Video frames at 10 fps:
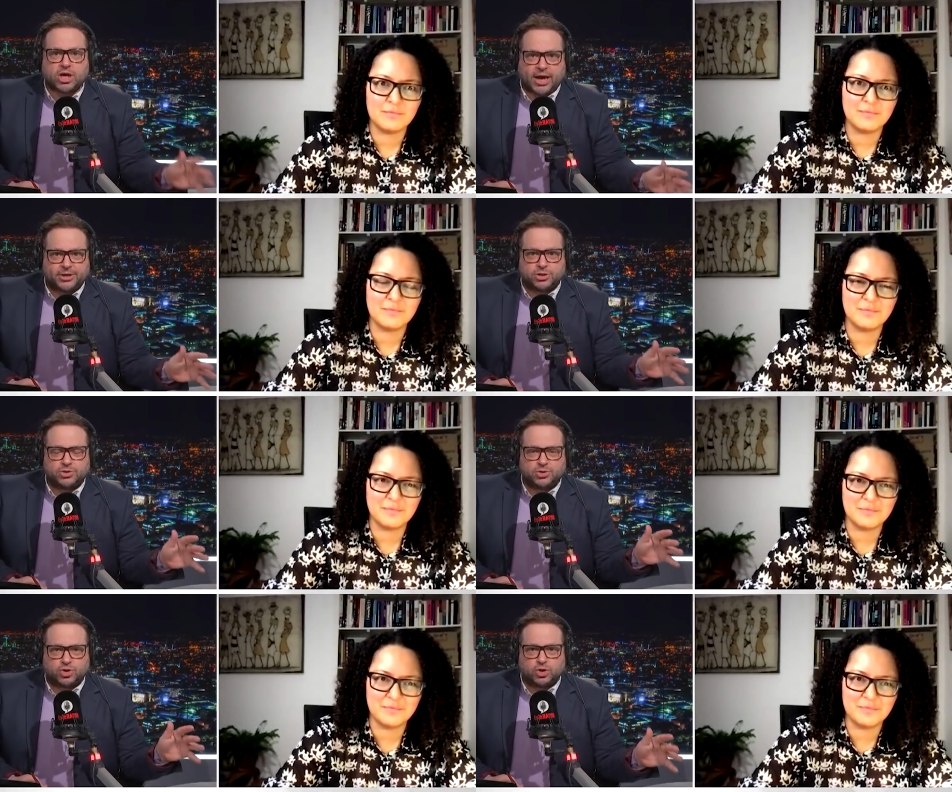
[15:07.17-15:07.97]
Speaker 1: can
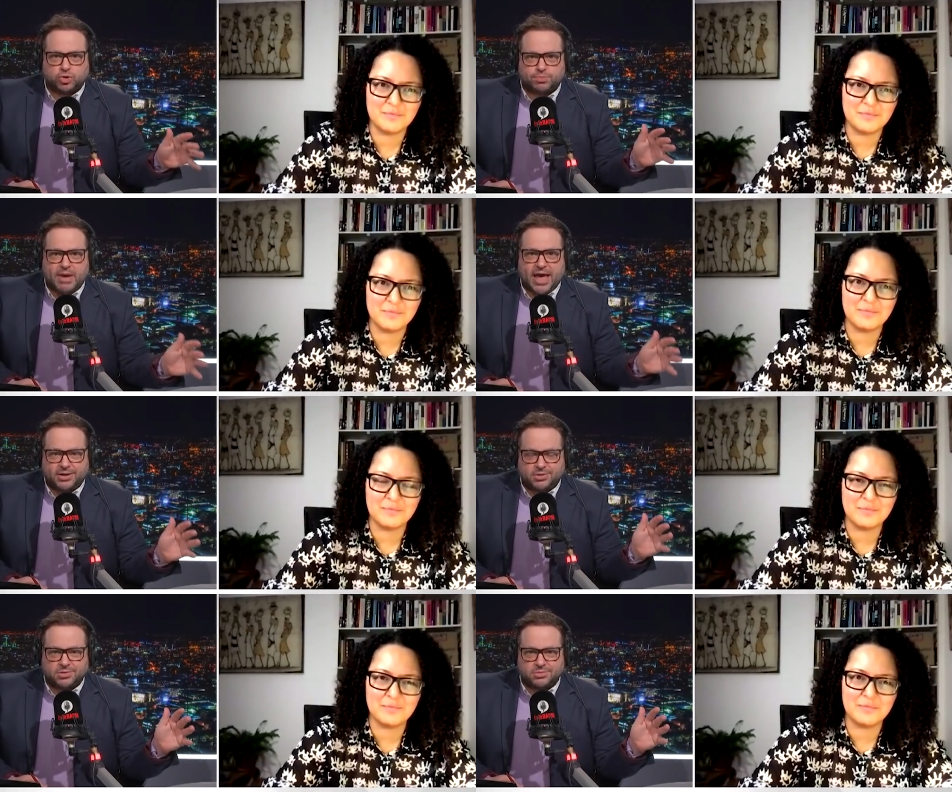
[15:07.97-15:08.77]
good
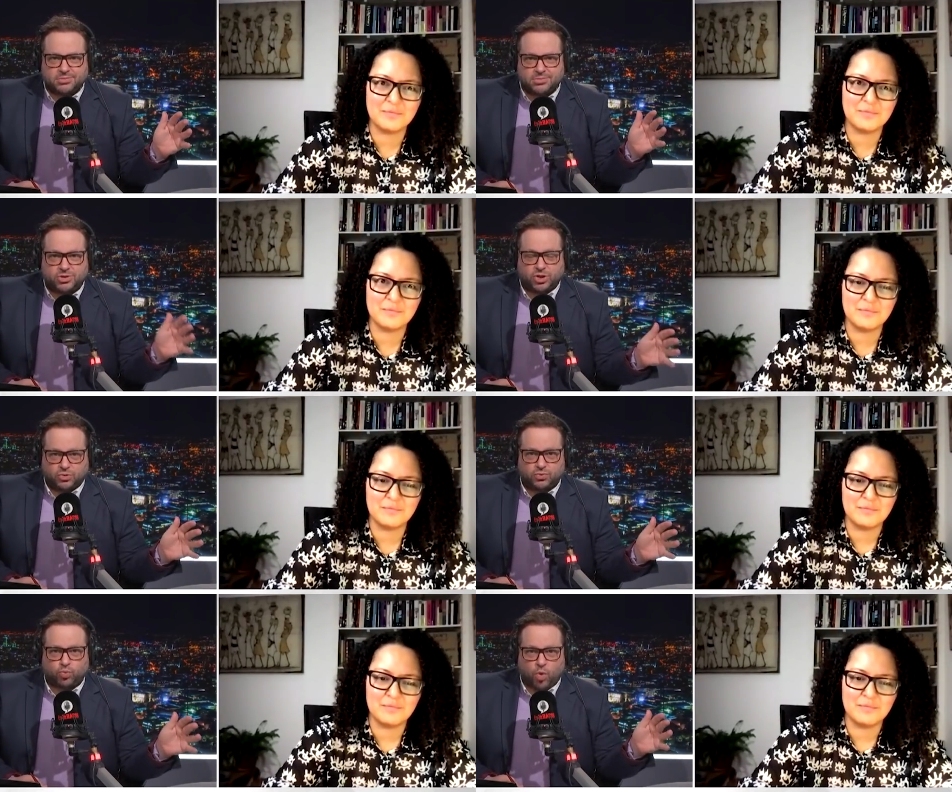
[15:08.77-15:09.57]
men
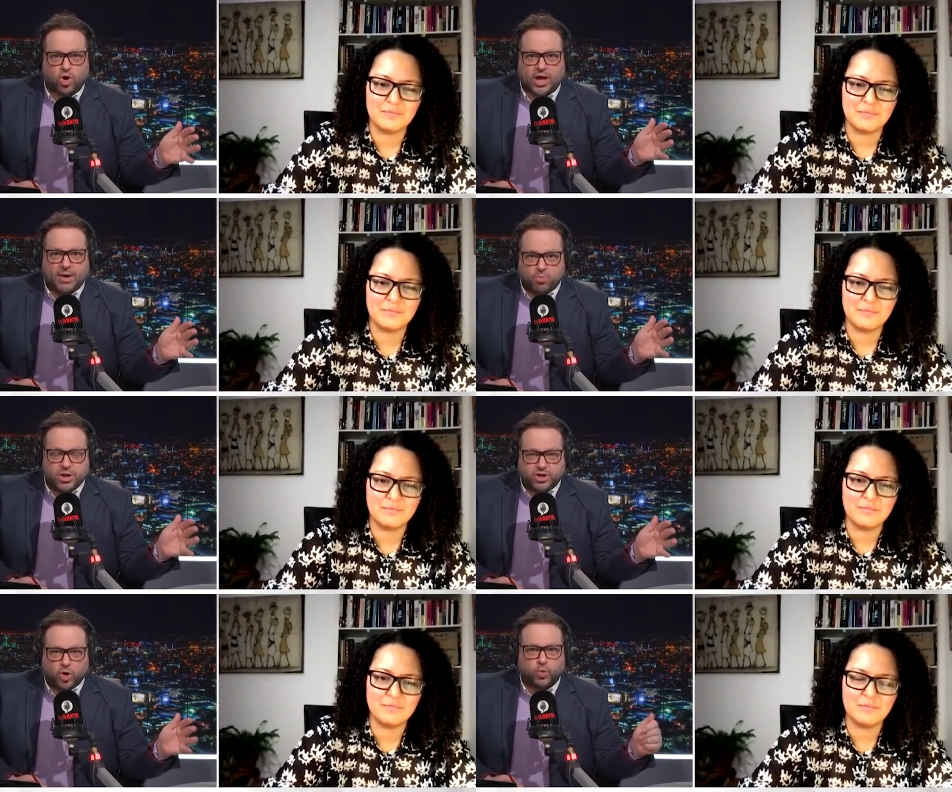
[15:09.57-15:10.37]
do? What can
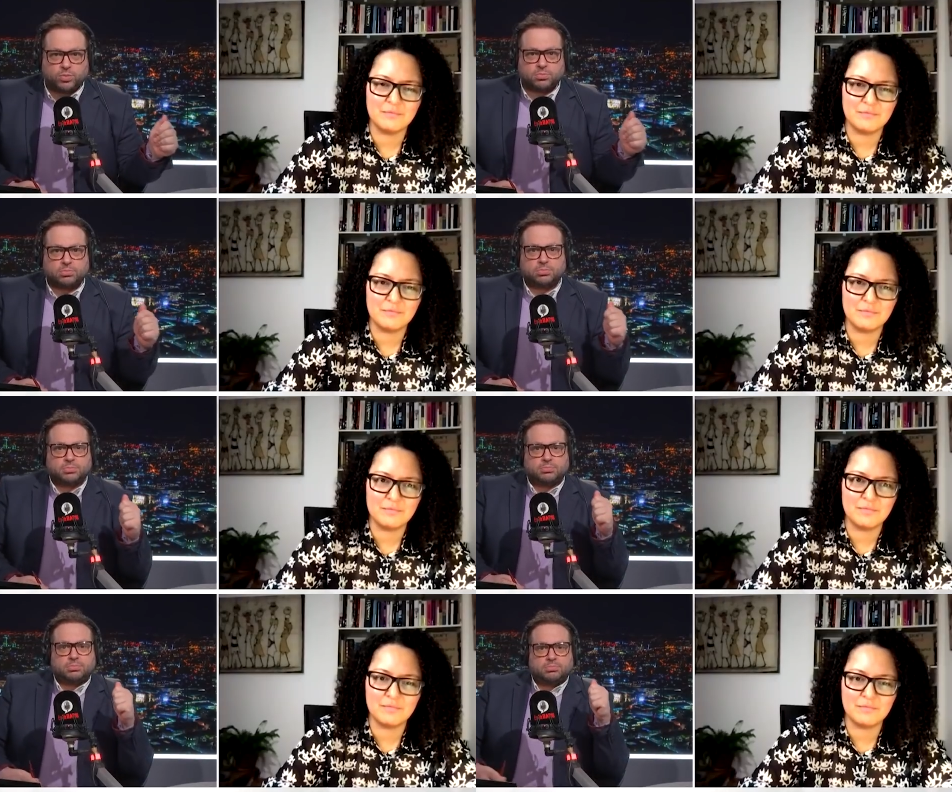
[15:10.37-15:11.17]
we do?
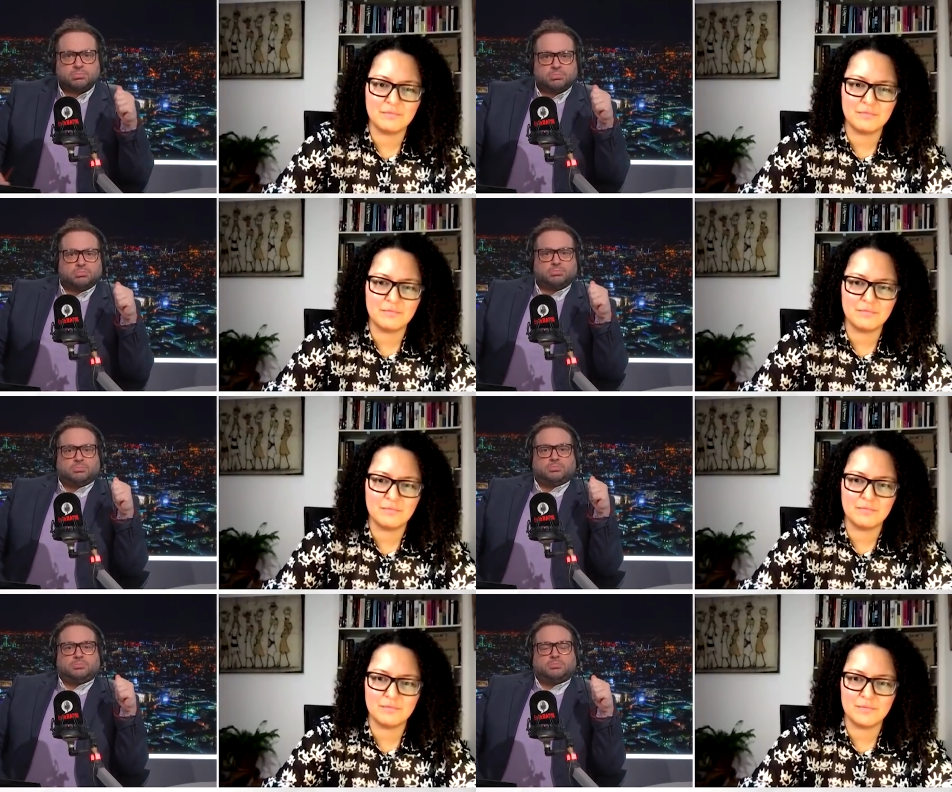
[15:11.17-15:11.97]

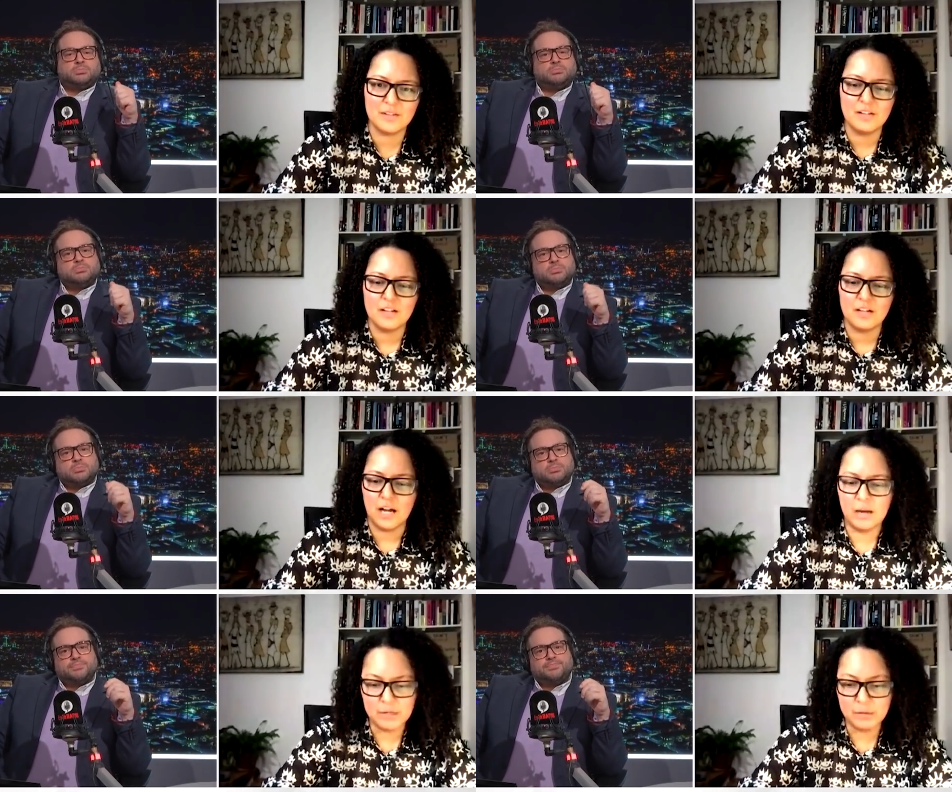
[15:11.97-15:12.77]
Speaker 2: I mean, we've
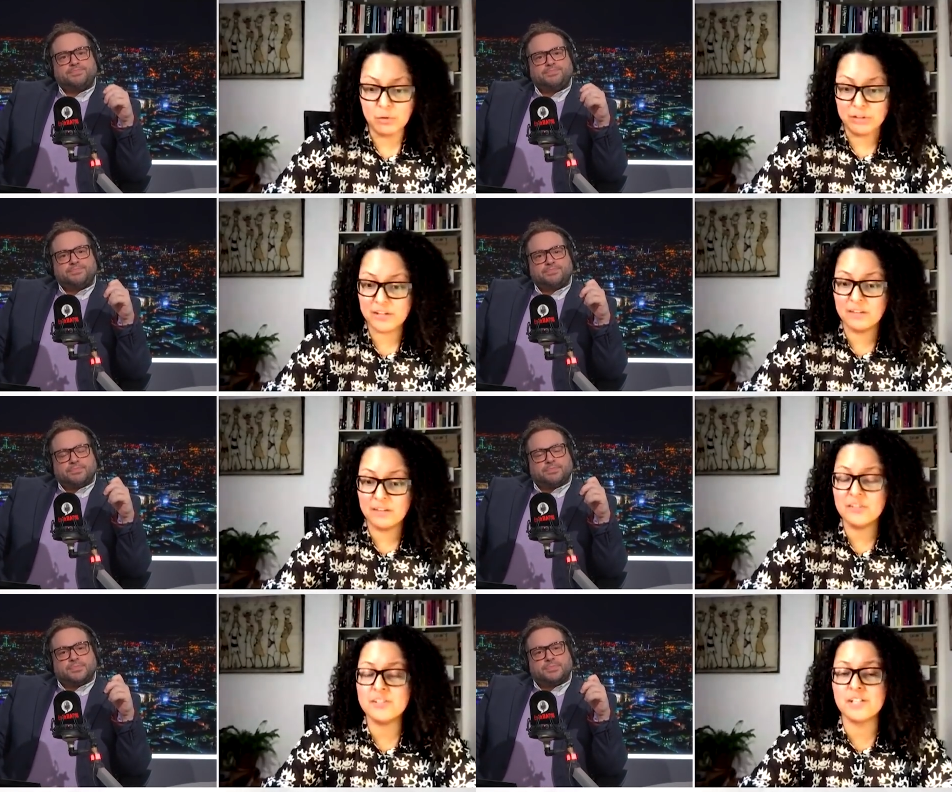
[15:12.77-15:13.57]
covered some of it
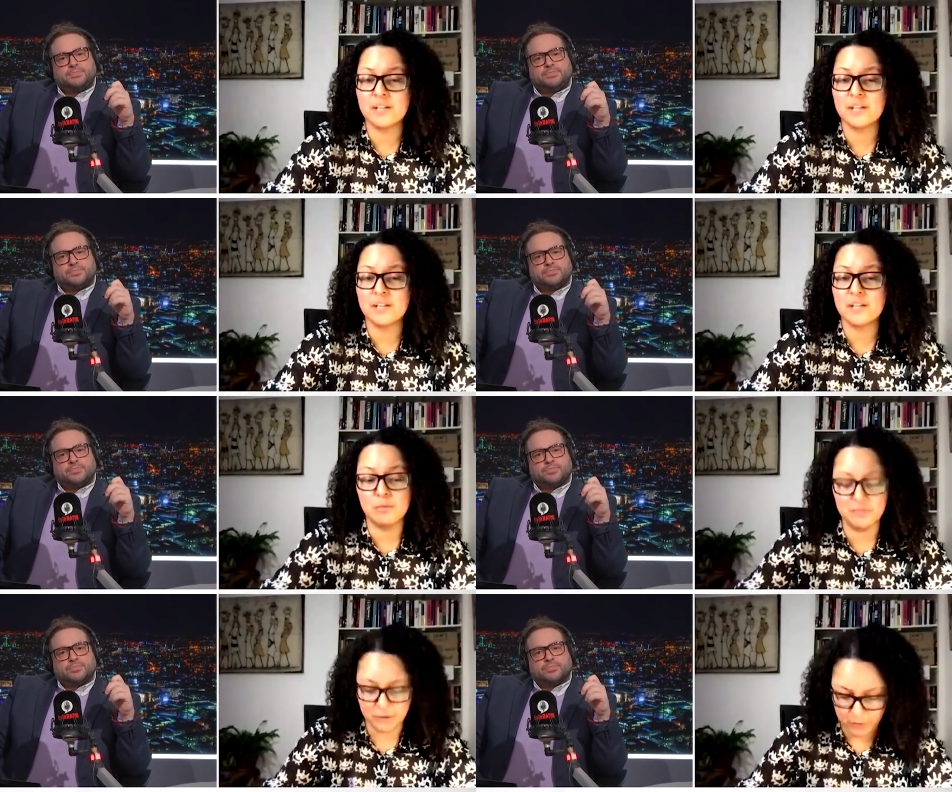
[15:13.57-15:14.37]
already, even
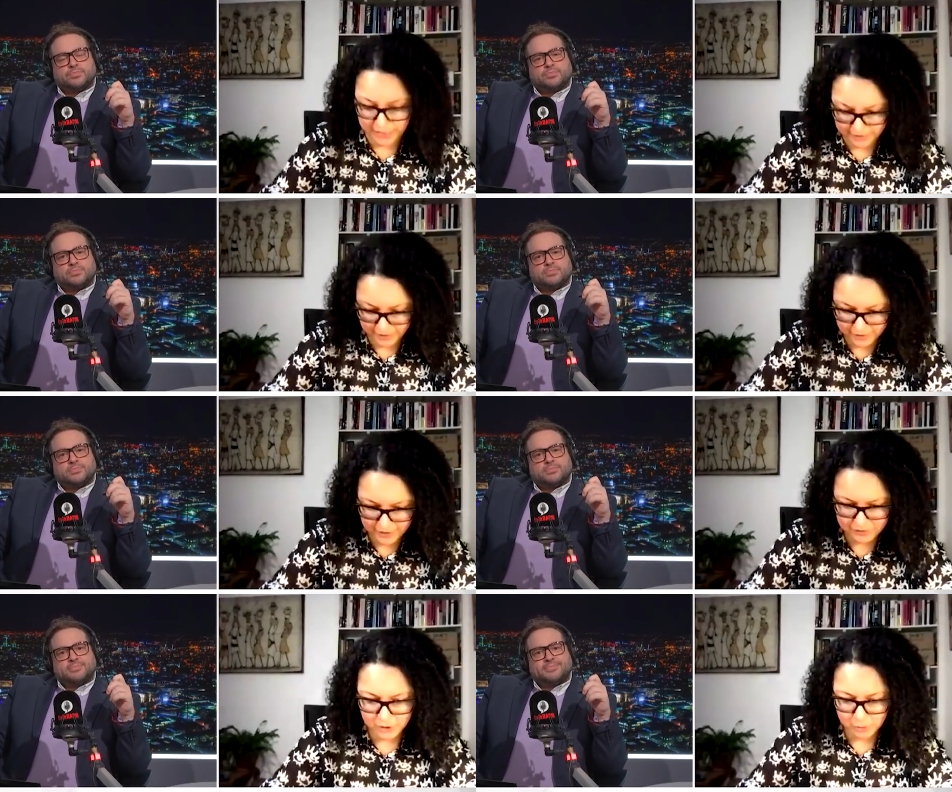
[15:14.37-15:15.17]
though we ended up having
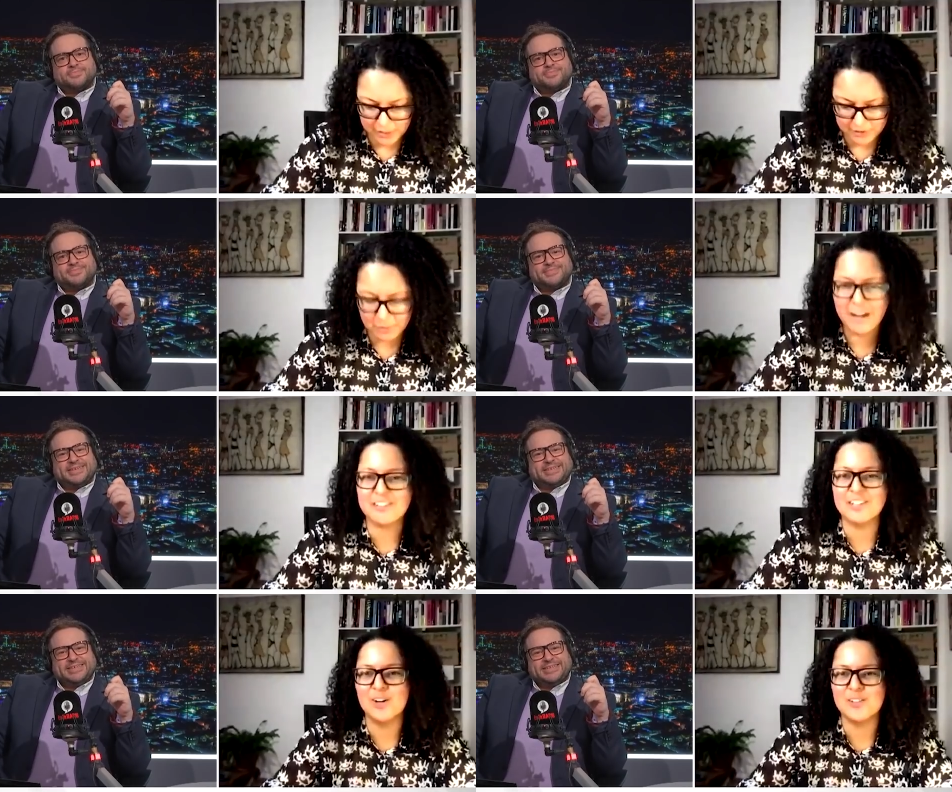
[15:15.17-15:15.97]
a long
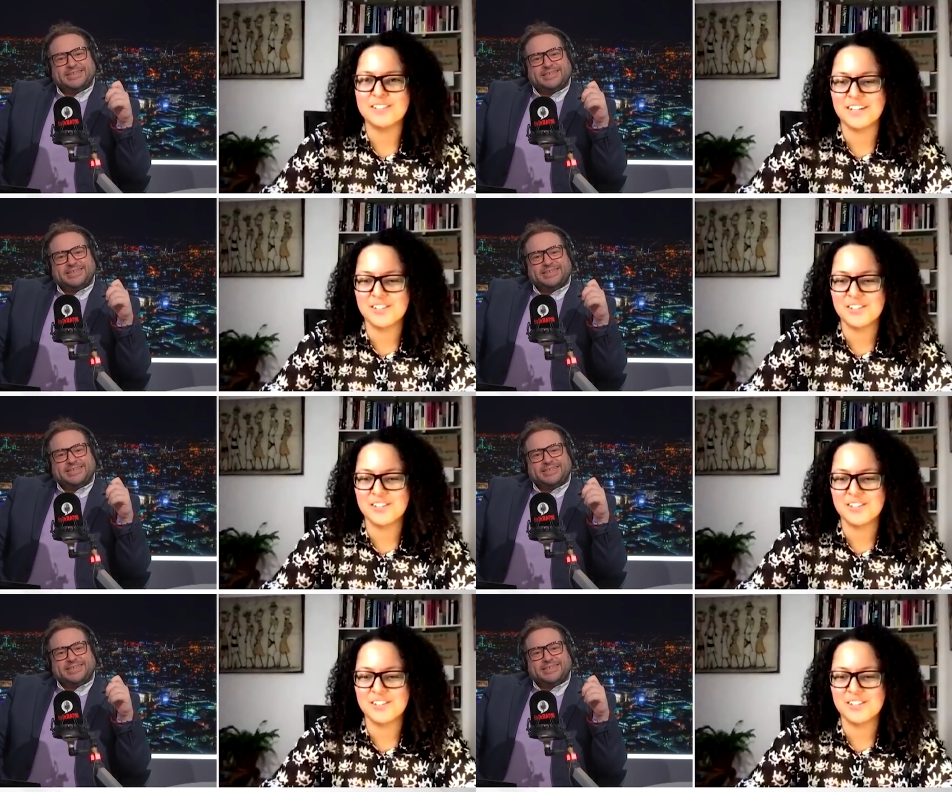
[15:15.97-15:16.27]
discussion about